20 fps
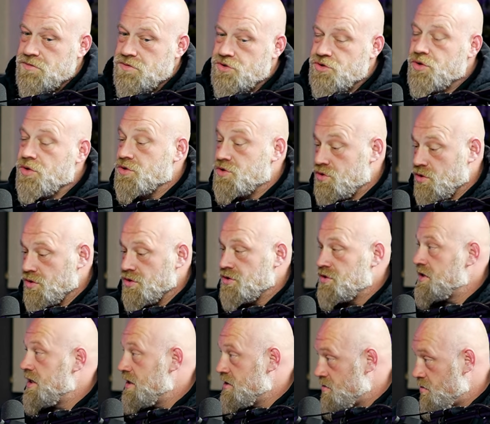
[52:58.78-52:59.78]
Trost told
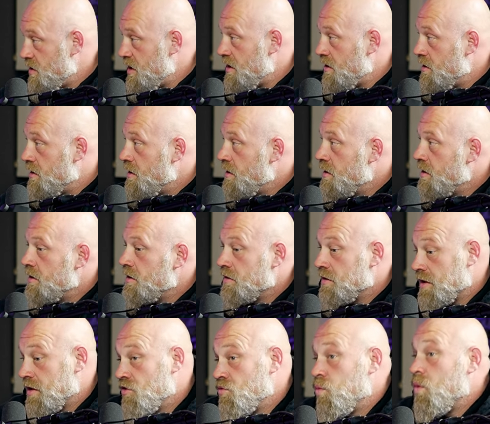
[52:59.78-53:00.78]
us last week,
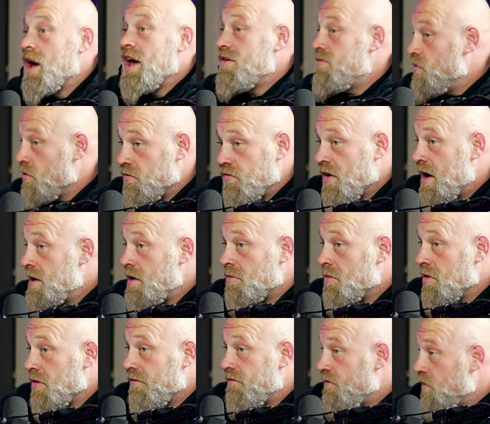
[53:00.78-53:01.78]
like his wife will find him
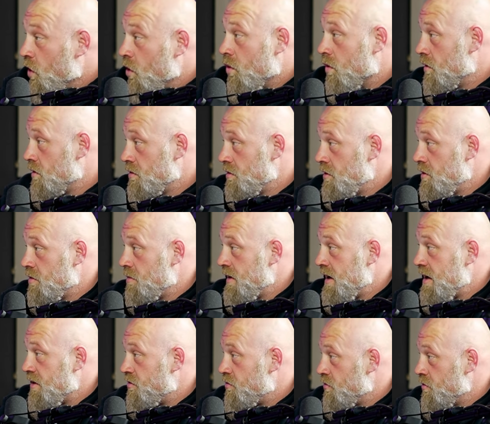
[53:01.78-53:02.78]
on the floor in the
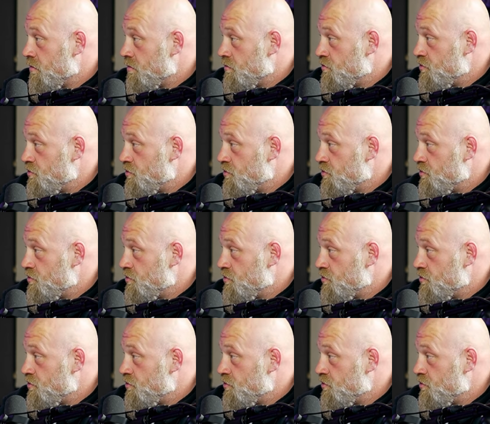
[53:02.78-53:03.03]
bathroom,